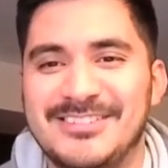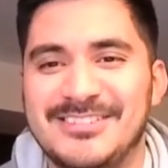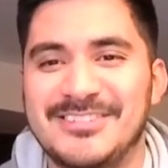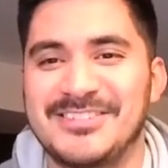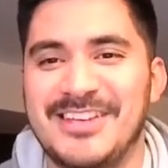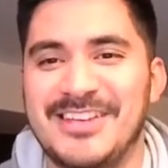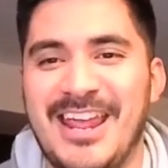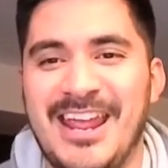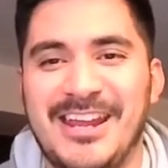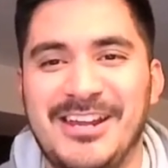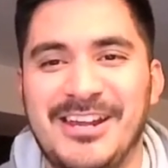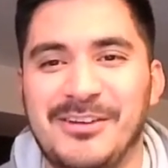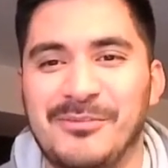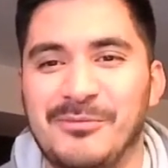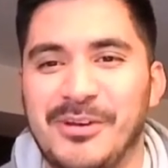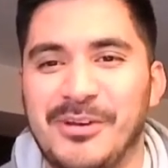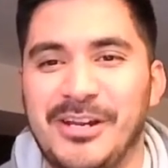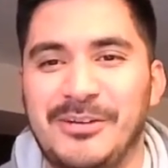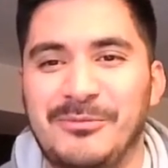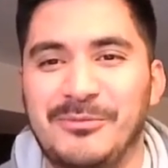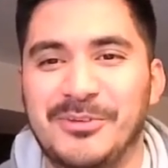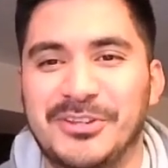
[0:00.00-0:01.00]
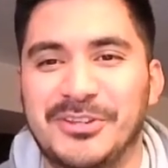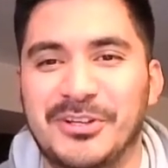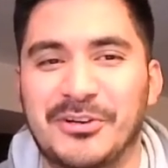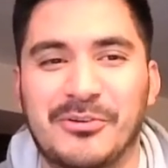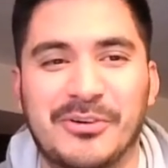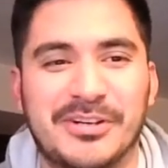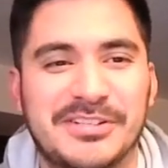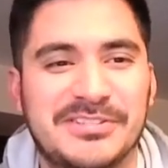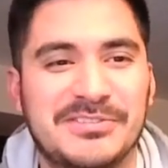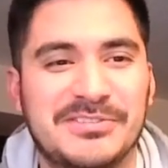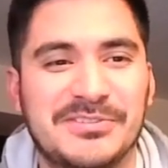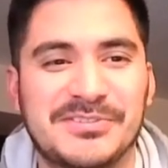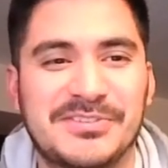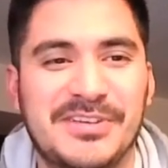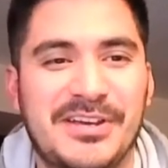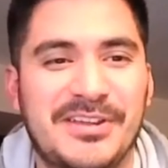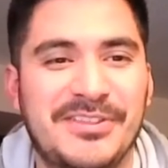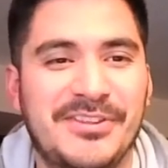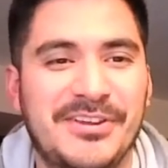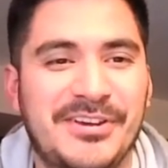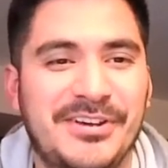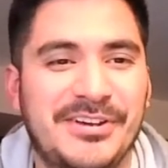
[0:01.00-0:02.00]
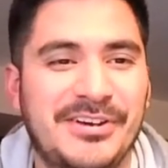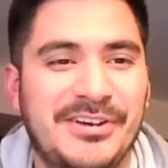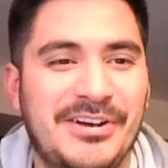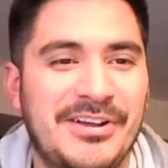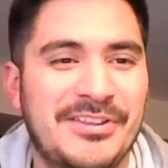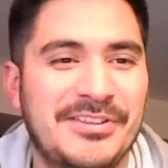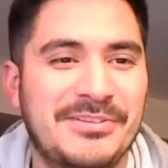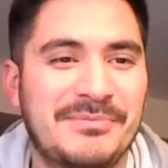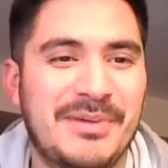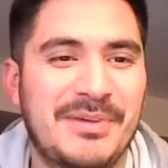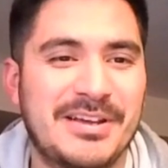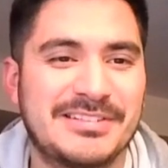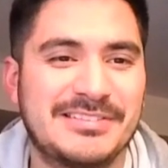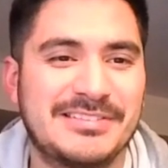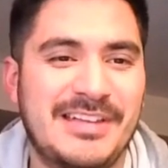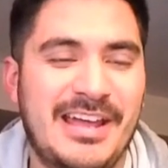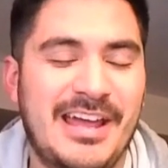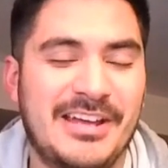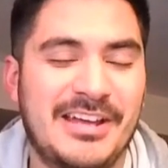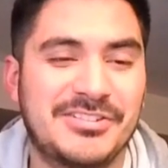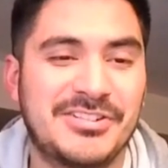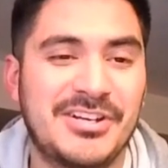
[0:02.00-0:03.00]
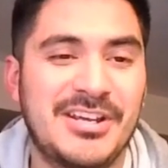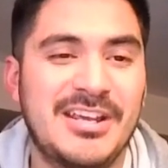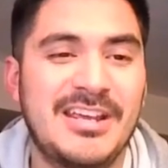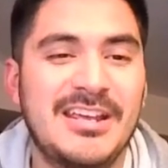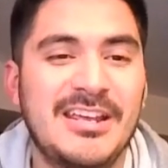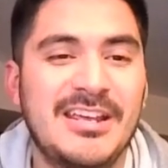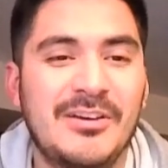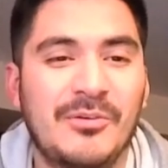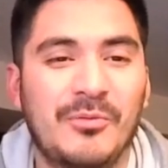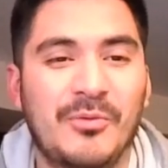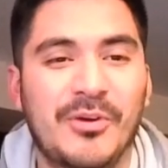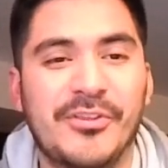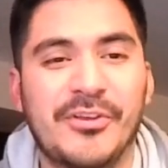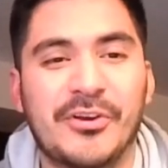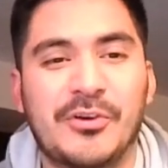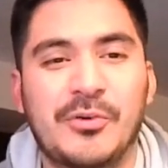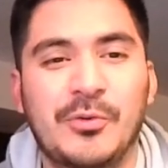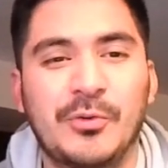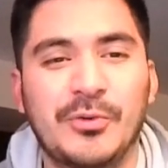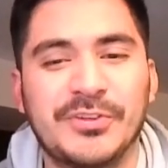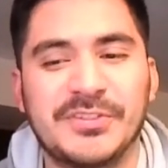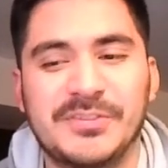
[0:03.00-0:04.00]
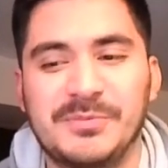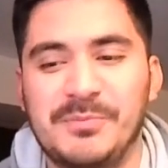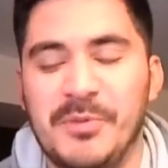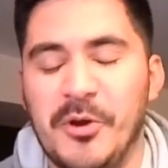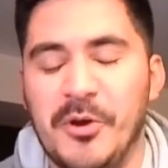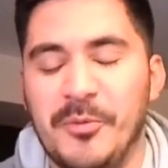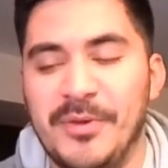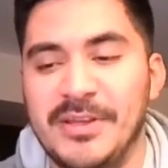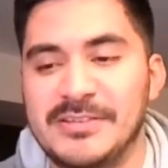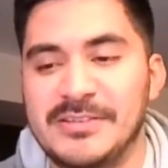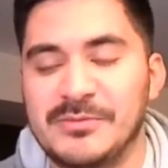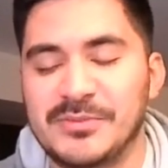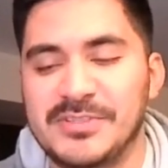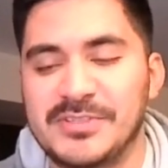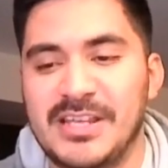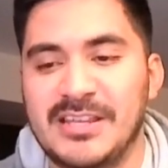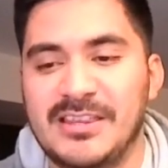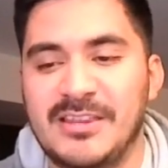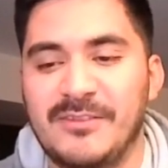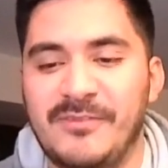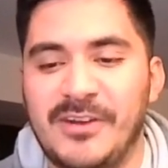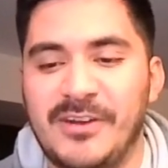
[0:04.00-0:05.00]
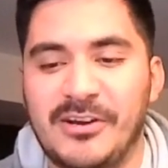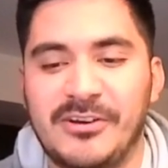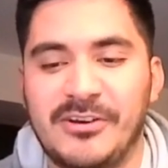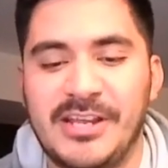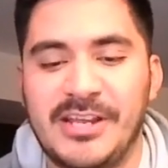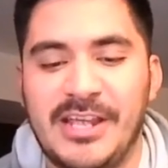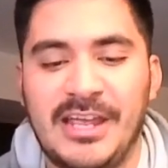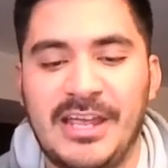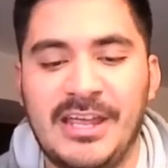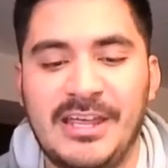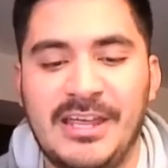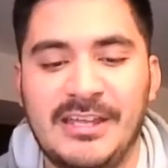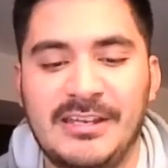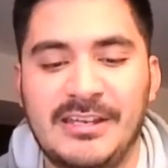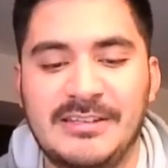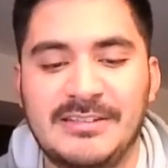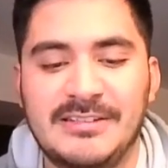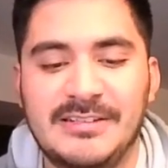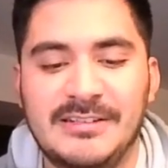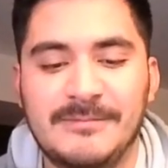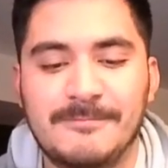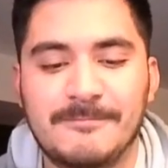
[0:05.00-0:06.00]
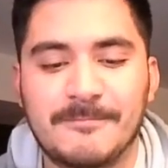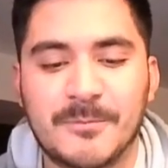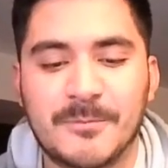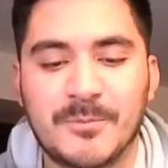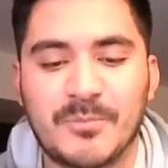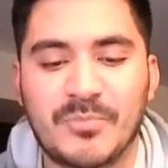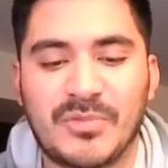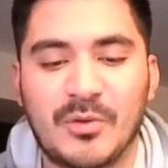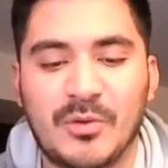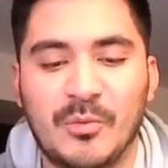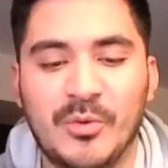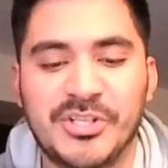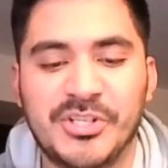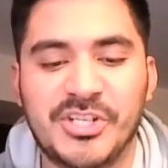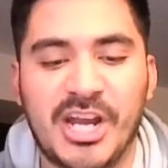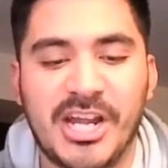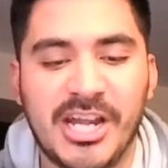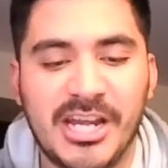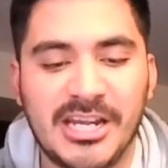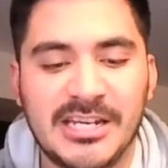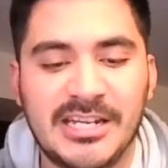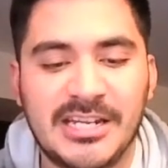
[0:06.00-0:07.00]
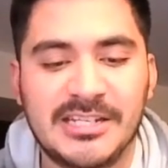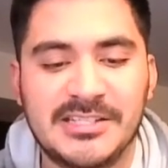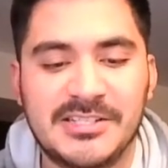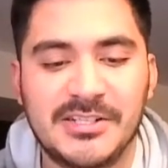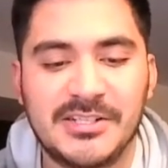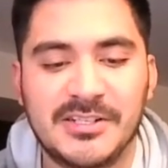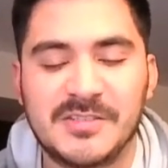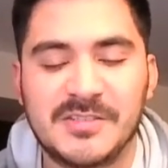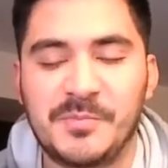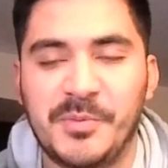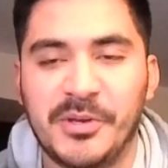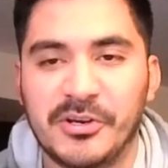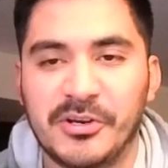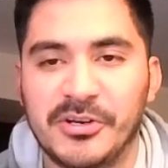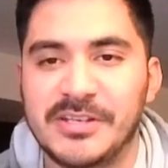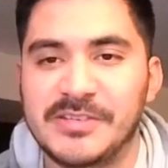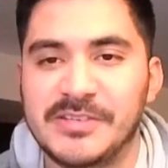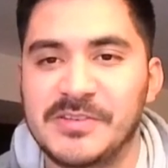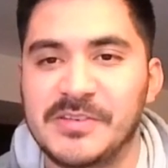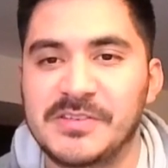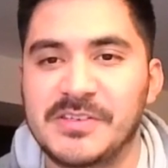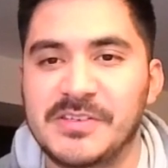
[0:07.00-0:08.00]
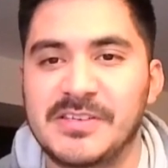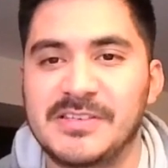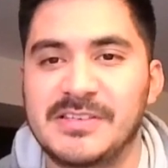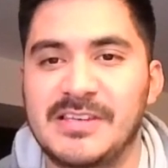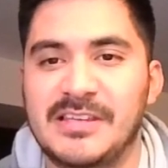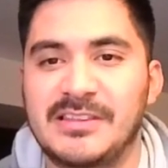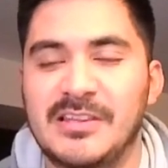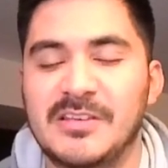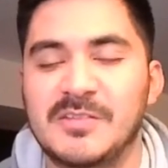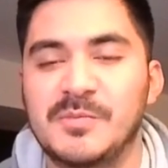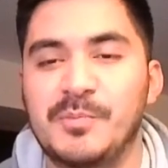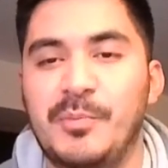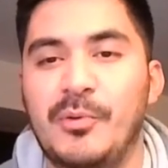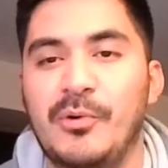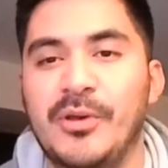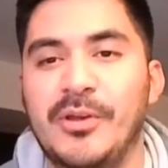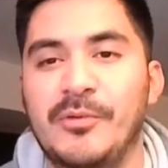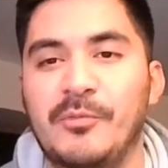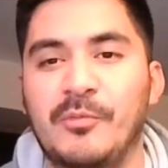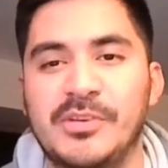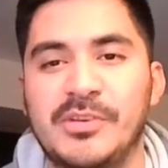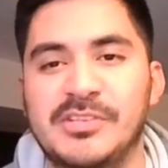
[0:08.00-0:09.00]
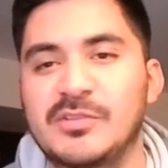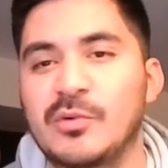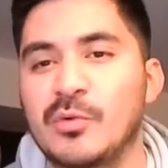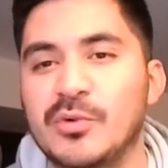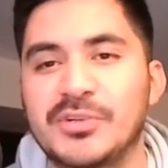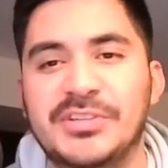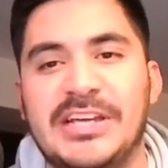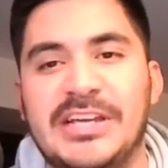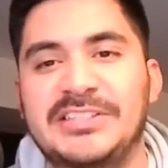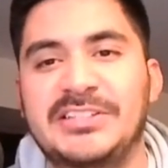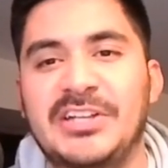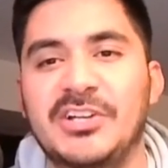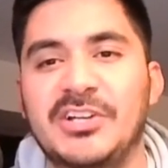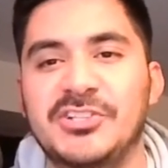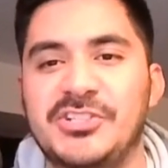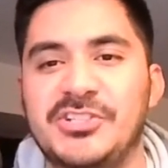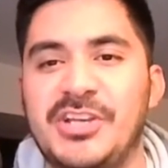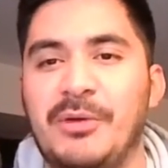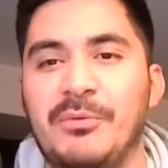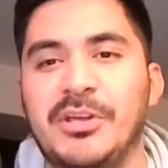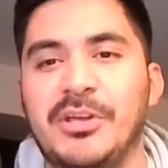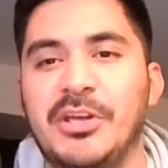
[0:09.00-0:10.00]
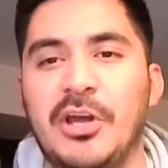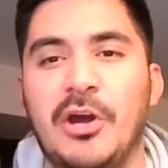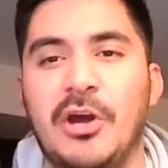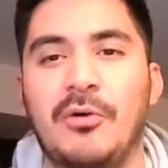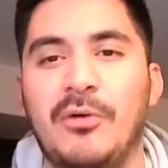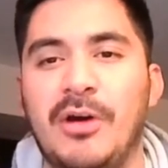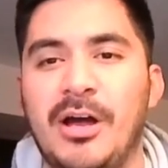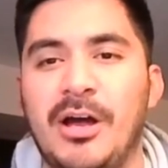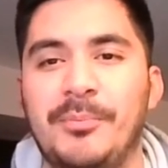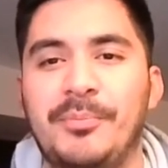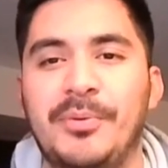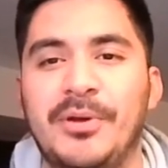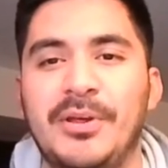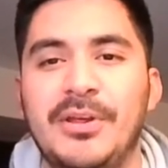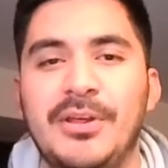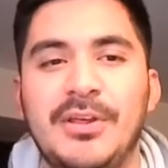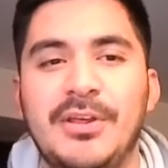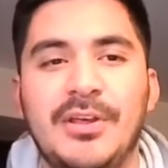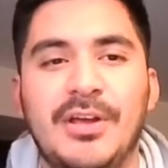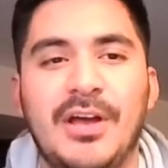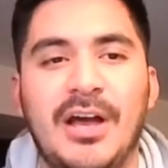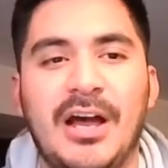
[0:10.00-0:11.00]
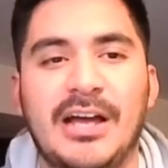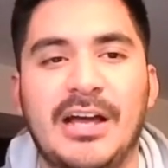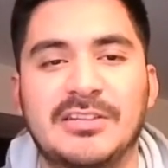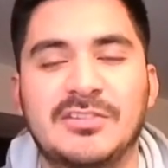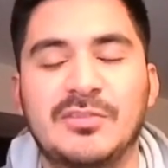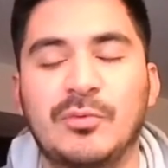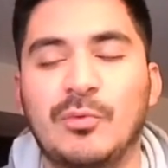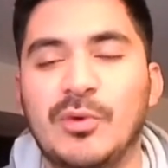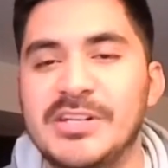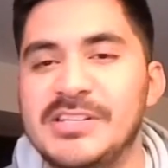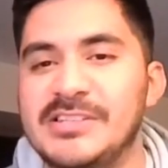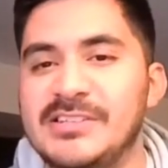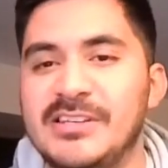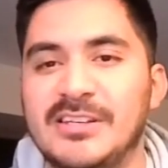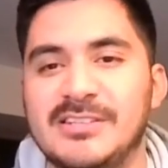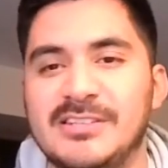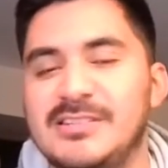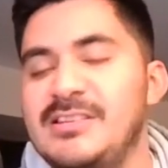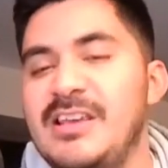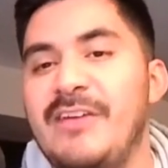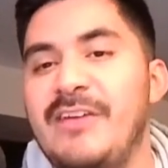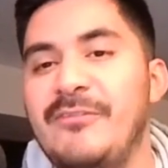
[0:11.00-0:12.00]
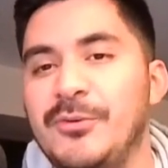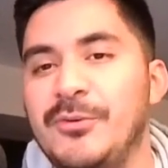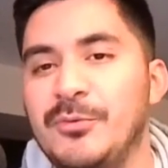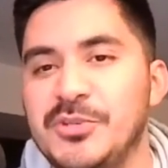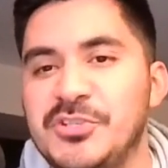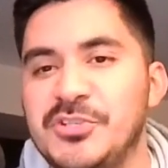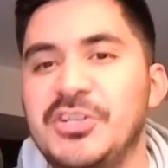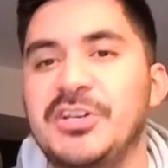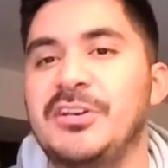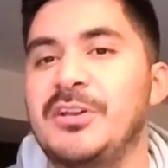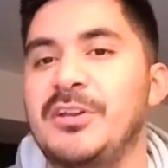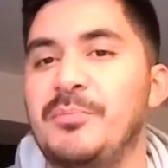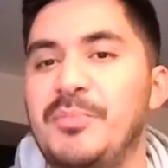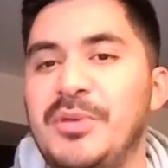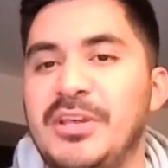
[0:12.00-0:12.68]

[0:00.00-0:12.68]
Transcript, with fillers: just Andy Reid with the crystals on the on the mustache. One of the that coolest moments was at the very end, which I didn't get to experience this because at this point we scored that touchdown. We go up uh, 26-7, which ended